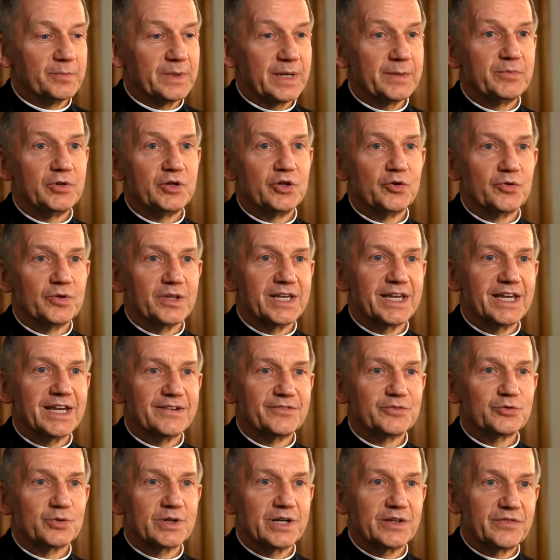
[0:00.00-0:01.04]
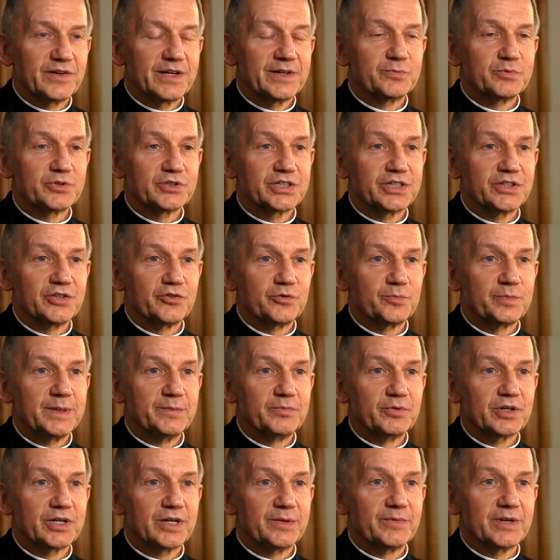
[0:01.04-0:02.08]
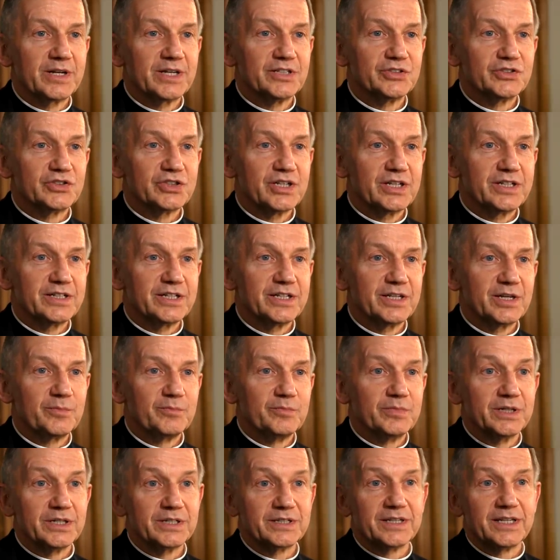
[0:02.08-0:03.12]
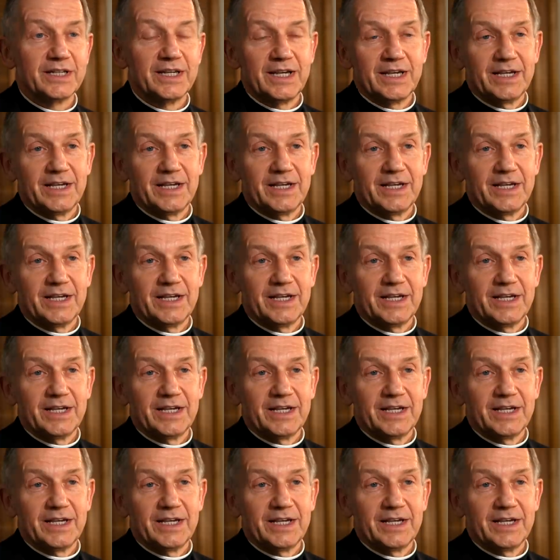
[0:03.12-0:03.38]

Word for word: maybe you only have 25% of your people coming on Sunday, but